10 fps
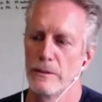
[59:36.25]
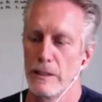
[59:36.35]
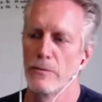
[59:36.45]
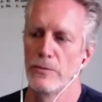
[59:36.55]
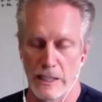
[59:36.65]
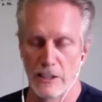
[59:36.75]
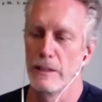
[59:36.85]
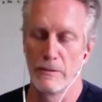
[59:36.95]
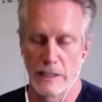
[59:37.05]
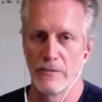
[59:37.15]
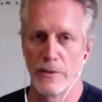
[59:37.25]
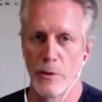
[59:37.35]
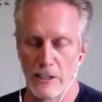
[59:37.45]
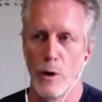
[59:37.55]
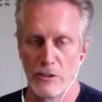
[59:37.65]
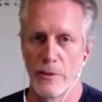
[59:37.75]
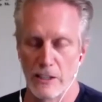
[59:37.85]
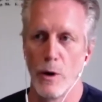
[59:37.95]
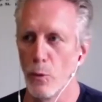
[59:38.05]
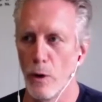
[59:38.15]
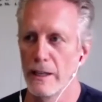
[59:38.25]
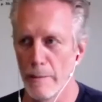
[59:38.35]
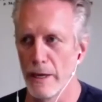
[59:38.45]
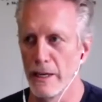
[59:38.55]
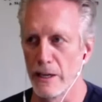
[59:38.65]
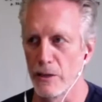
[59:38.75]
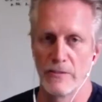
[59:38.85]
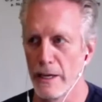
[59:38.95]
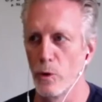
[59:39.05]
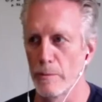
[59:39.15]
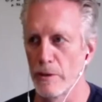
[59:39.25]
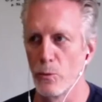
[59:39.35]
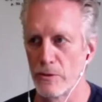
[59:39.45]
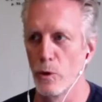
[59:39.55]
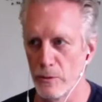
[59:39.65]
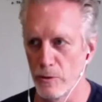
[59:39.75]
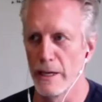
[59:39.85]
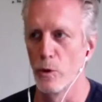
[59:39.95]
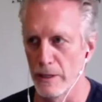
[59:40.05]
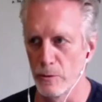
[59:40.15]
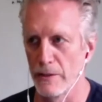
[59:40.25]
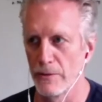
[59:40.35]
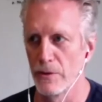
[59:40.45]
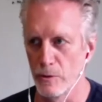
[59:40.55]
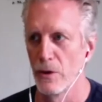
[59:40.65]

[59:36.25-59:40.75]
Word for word: even like you just said from the why like why am i here what am i supposed to do with my life